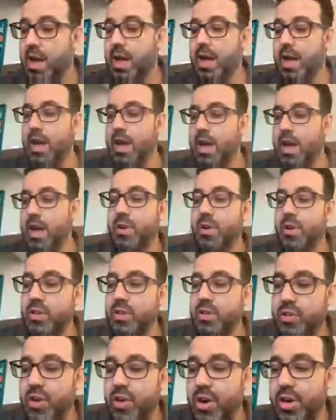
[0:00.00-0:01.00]
I'm going
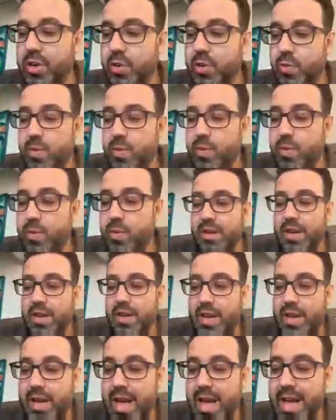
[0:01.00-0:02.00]
to start with
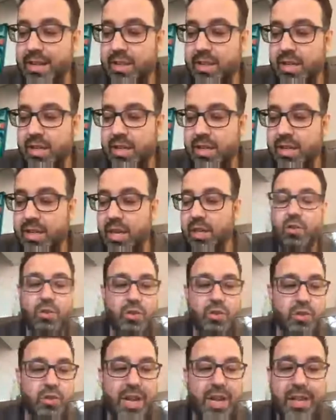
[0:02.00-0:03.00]
asking
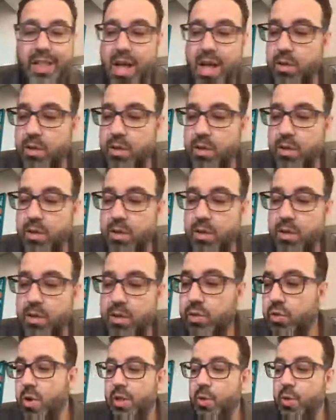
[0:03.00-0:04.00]
to Jose Claudio to
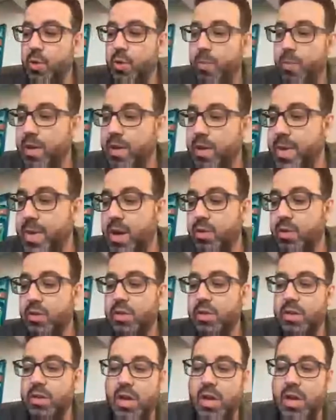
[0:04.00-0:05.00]
talk a little bit
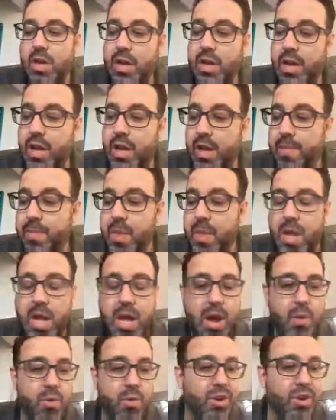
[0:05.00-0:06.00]
about um,
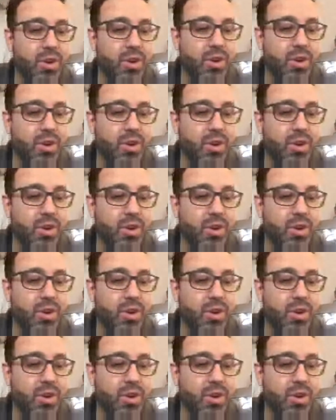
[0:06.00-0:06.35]
our